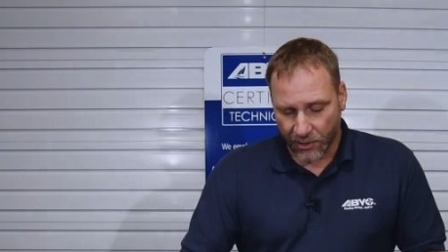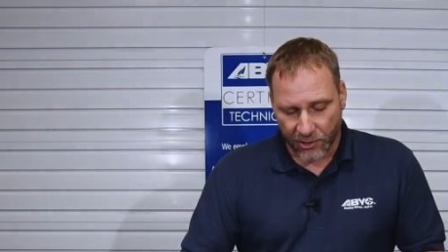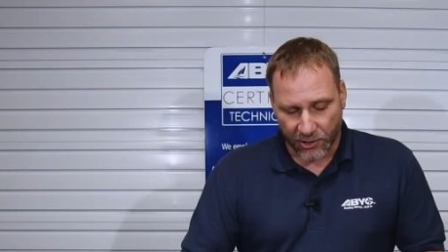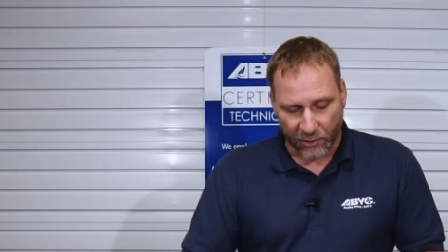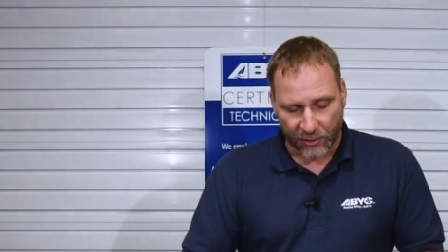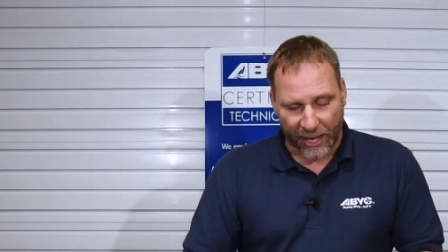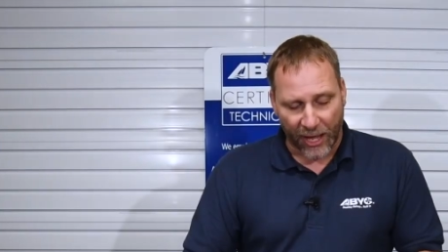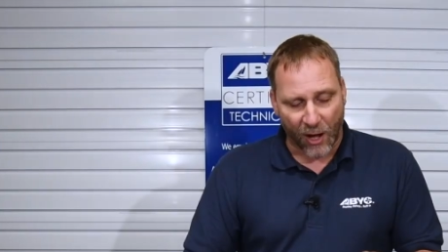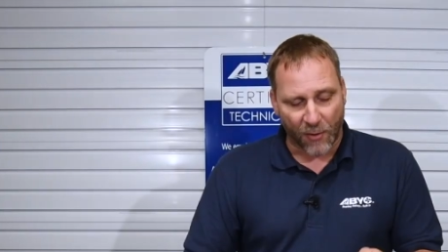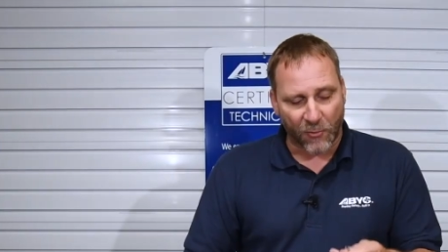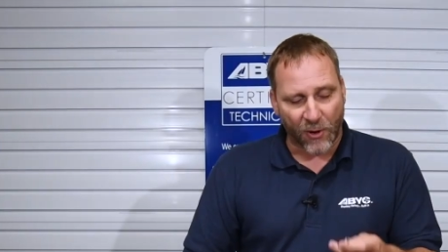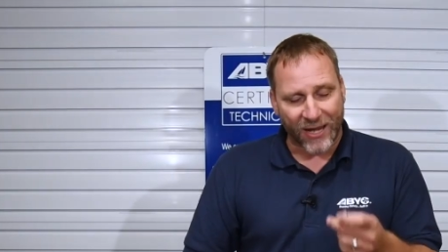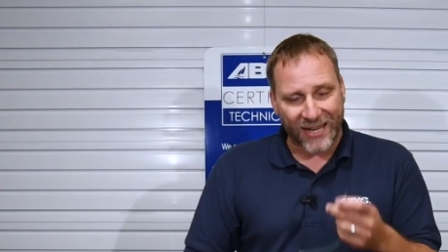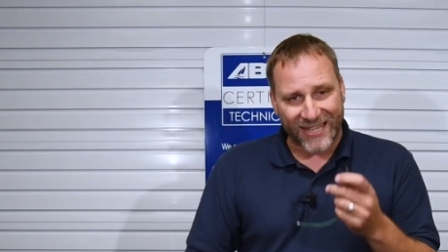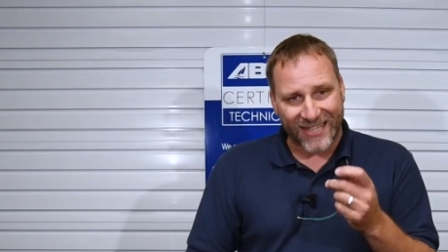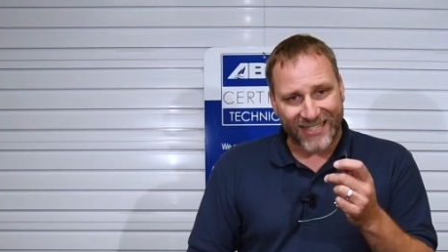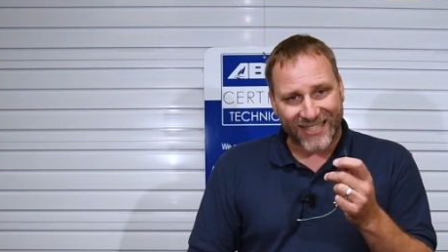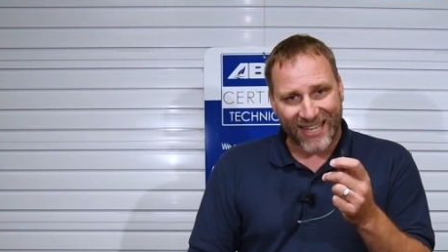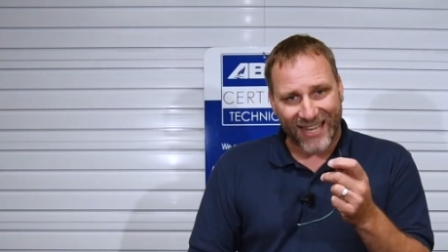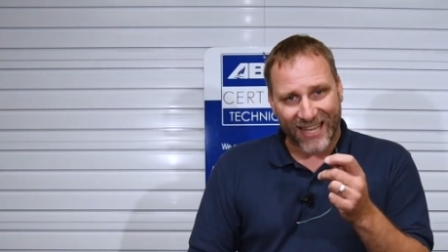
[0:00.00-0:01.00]
So now I'm ready
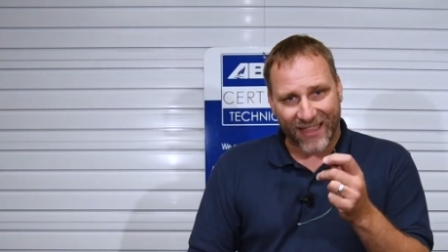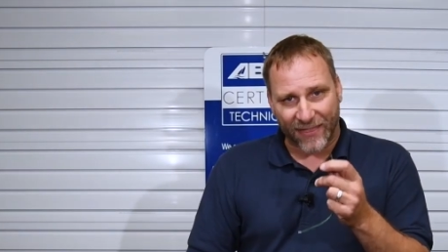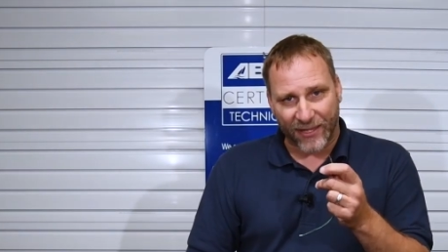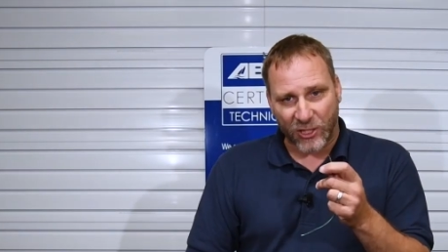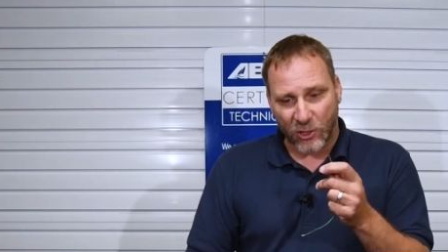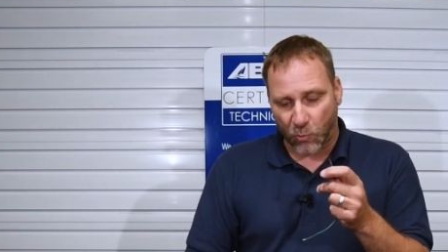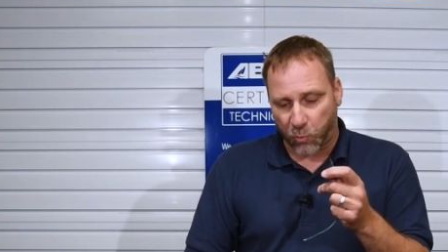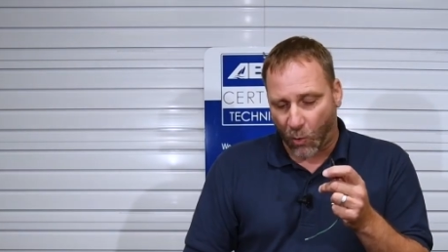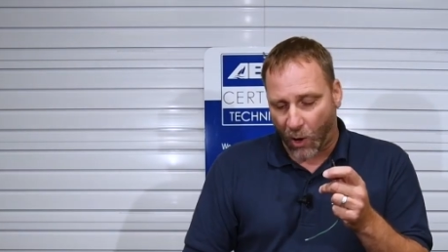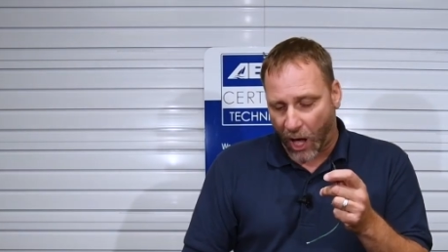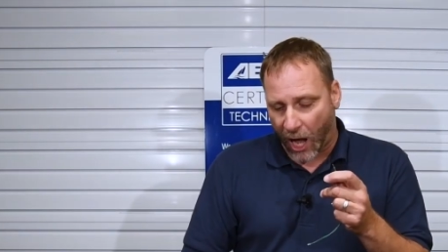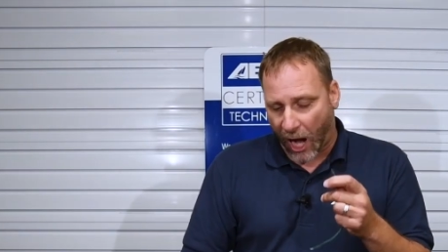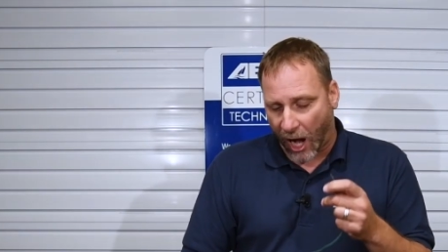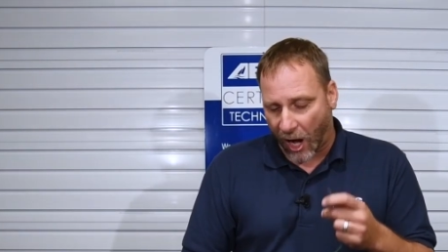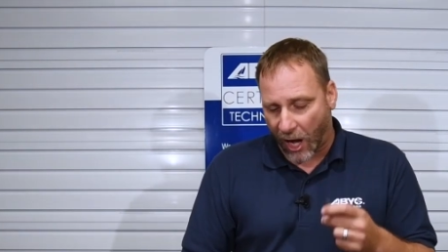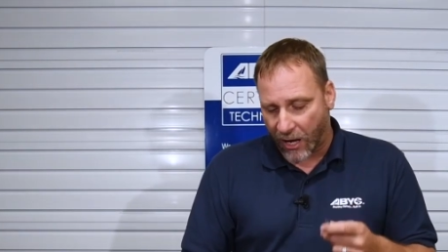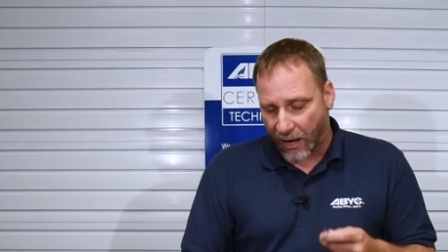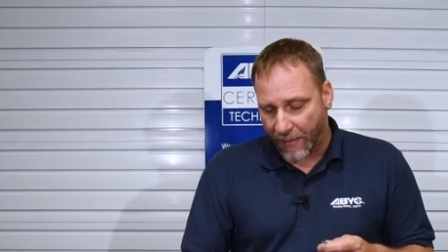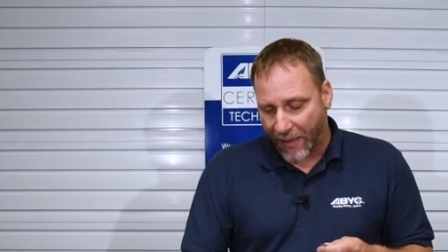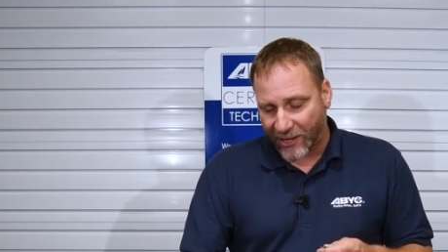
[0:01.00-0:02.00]
to take this wire
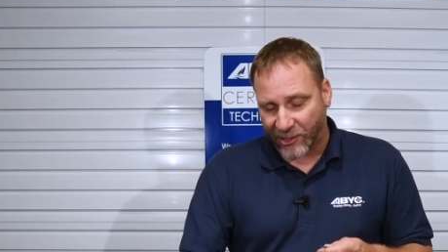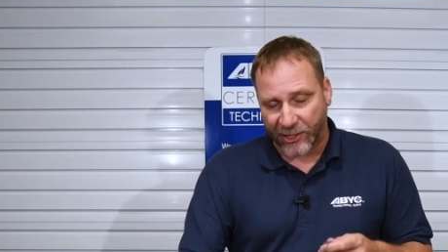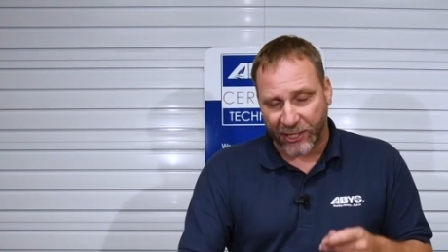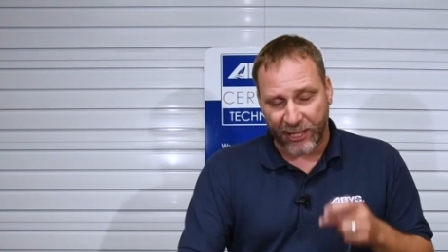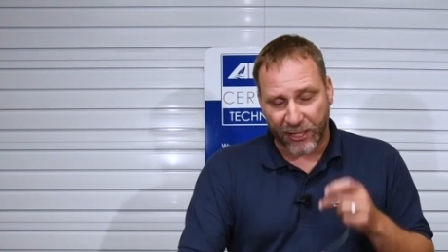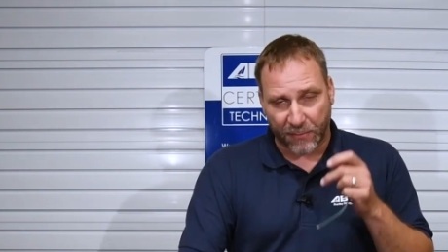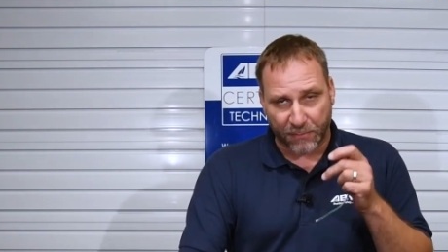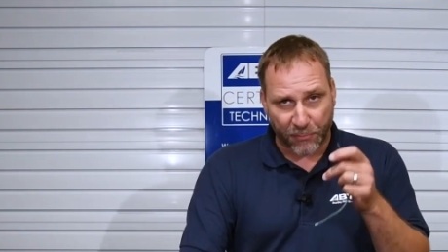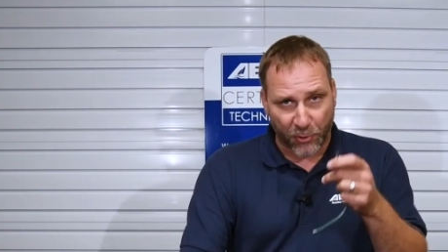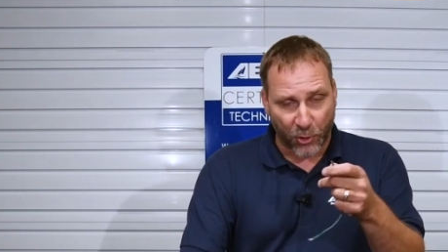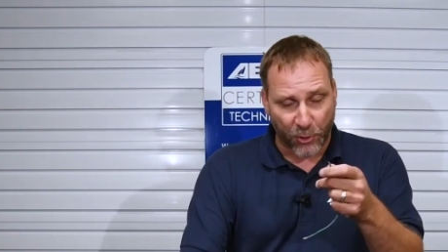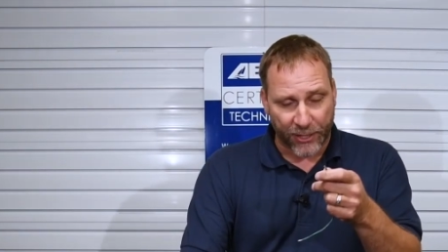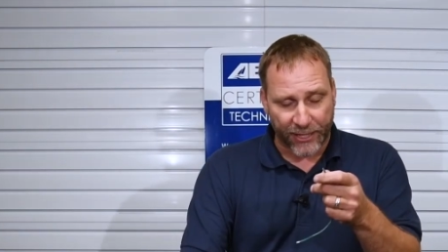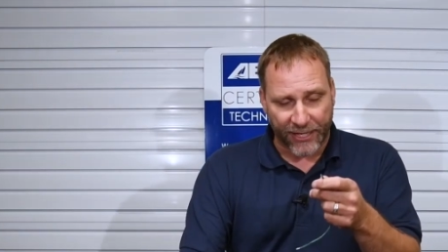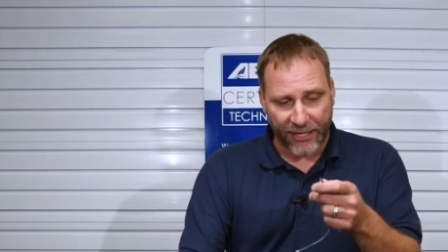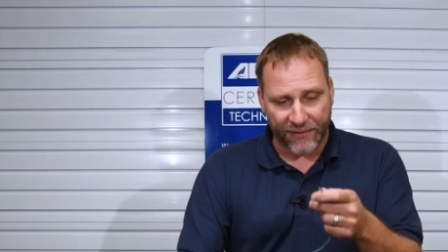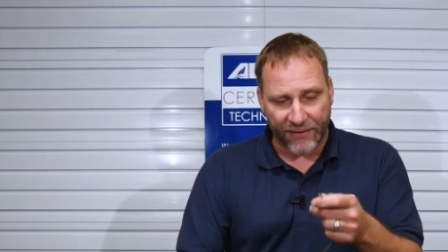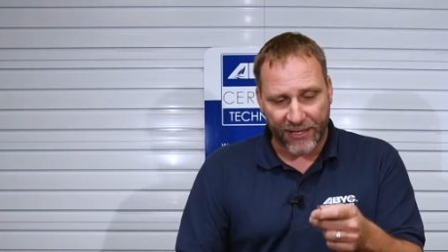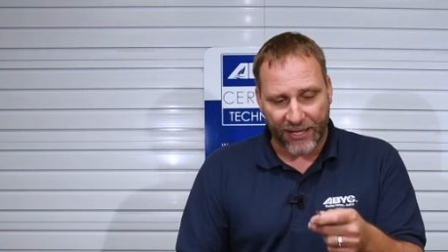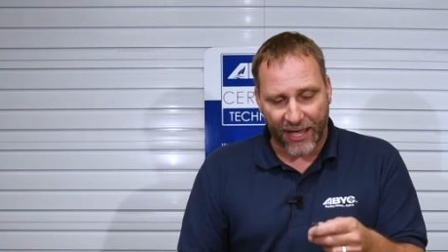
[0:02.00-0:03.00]
and I'm actually going to put it
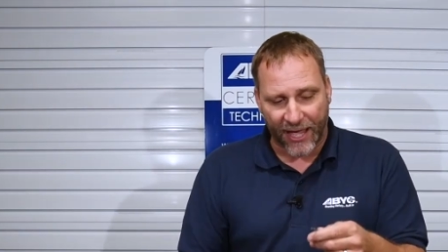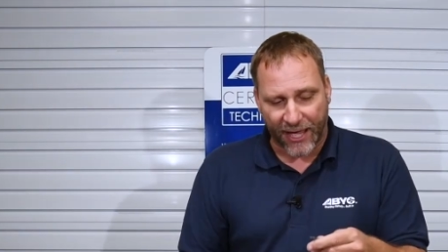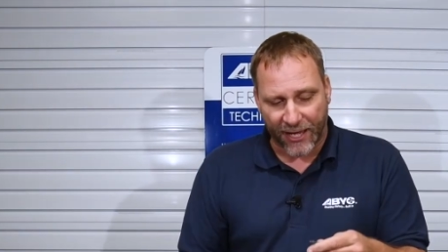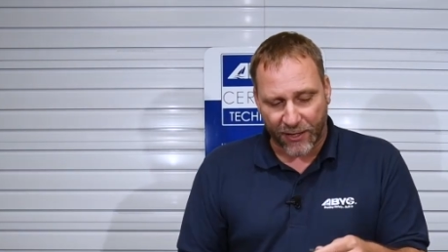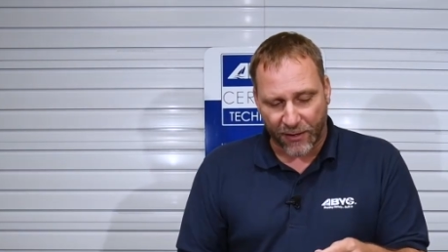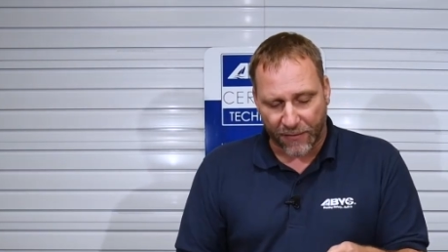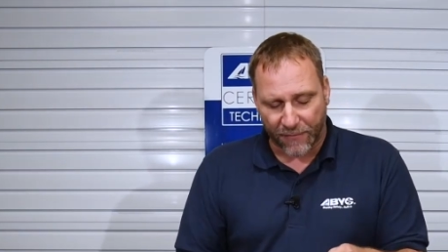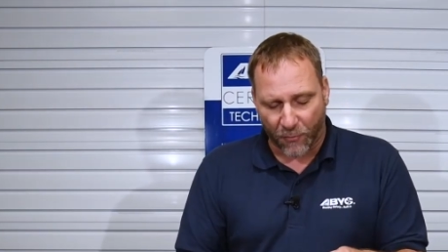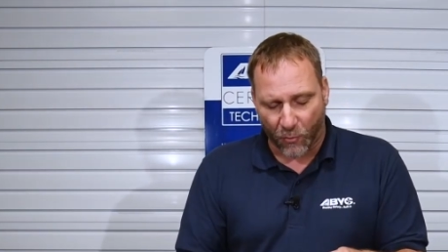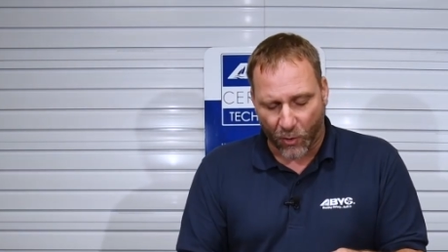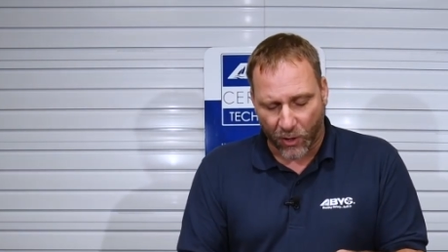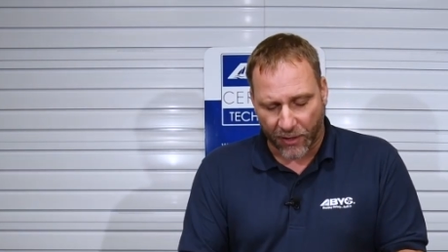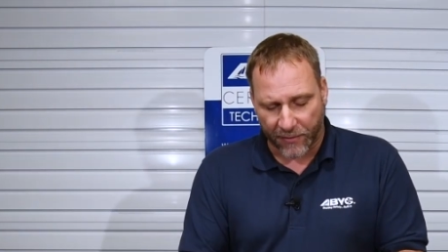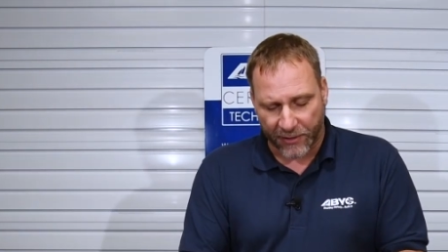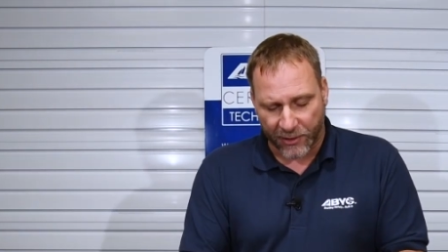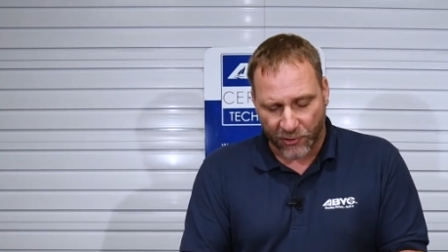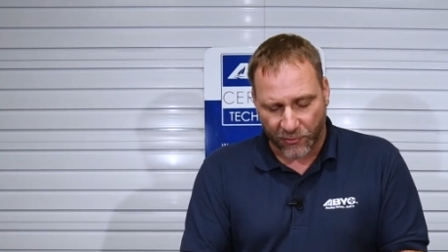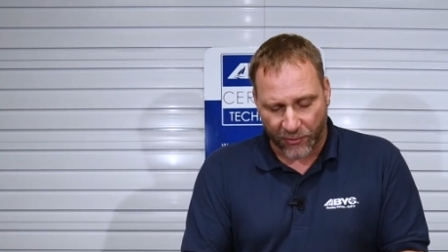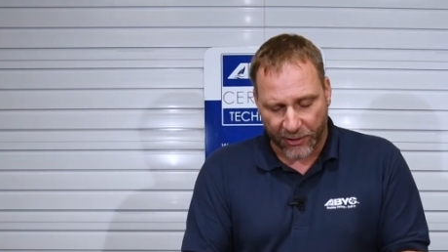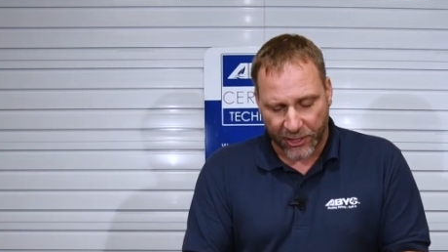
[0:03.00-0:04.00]
in the end of one of
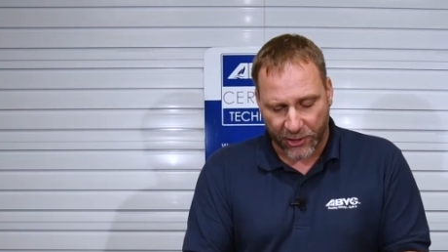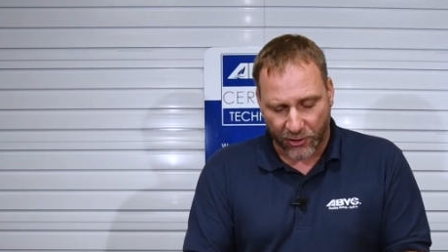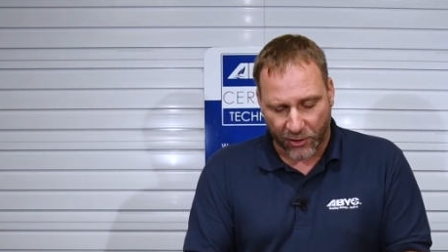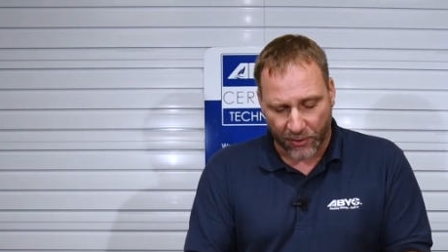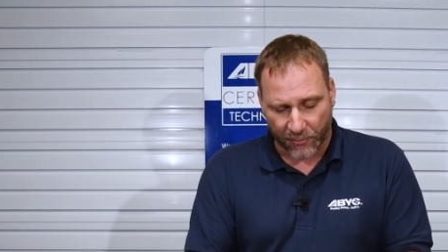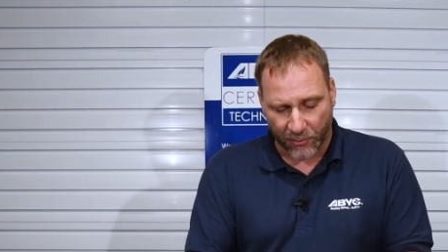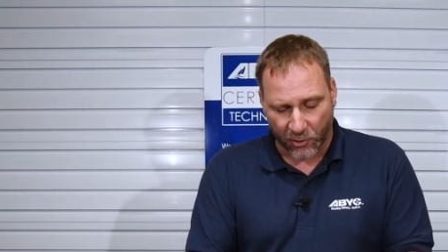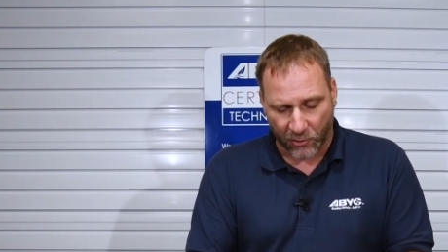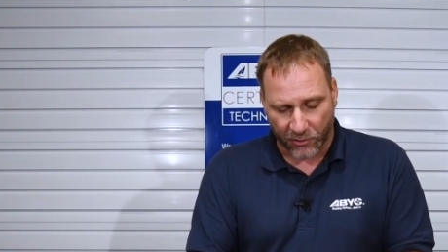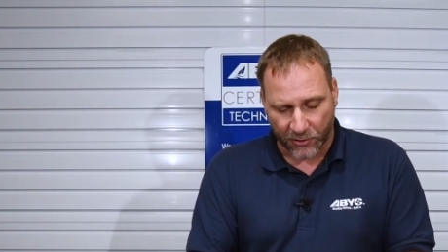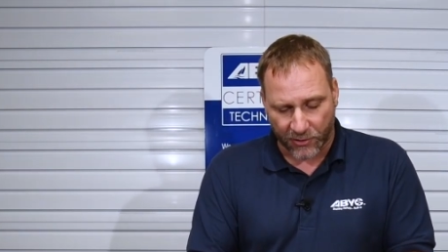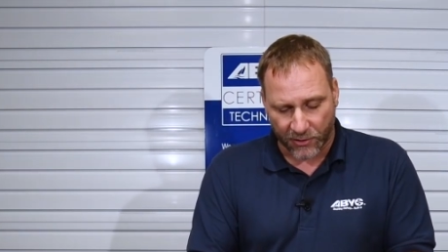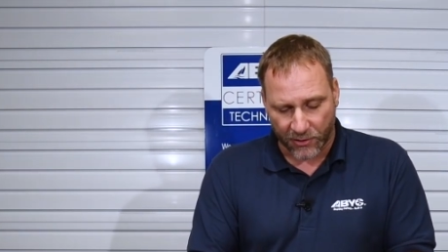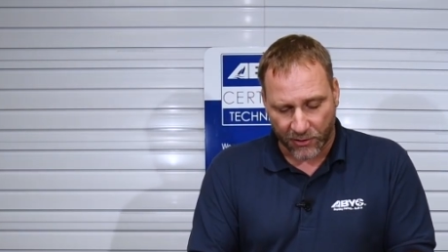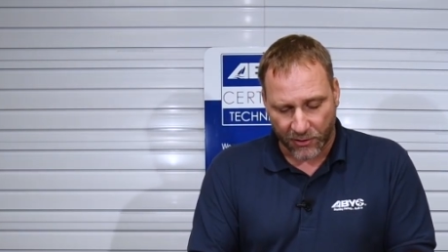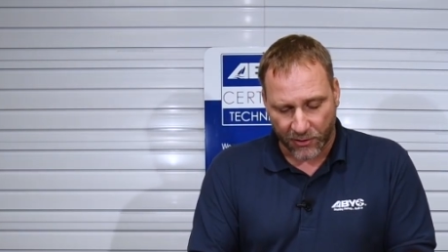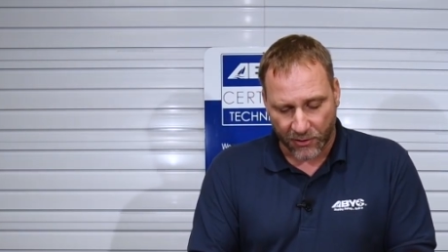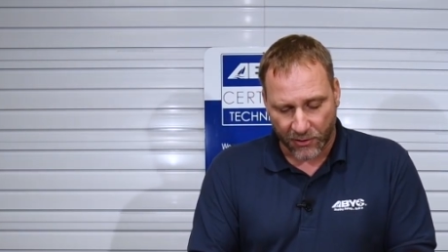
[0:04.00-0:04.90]
these ring terminals.